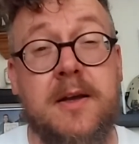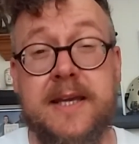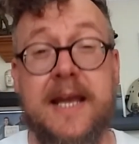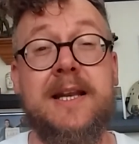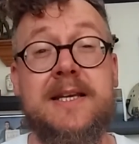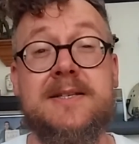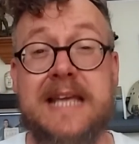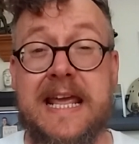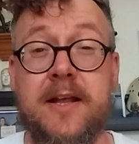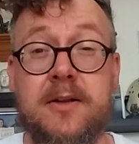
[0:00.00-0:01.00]
Achilles
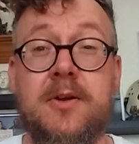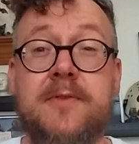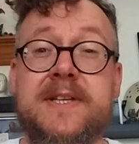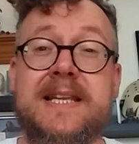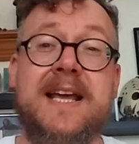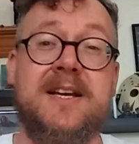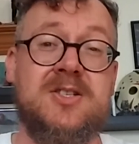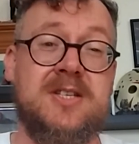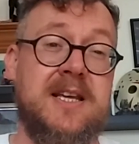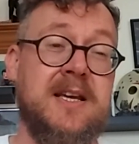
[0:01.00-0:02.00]
heel of The
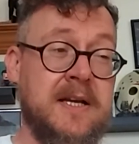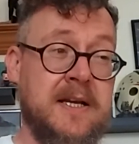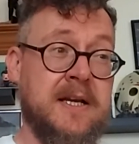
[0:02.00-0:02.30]
Legacy.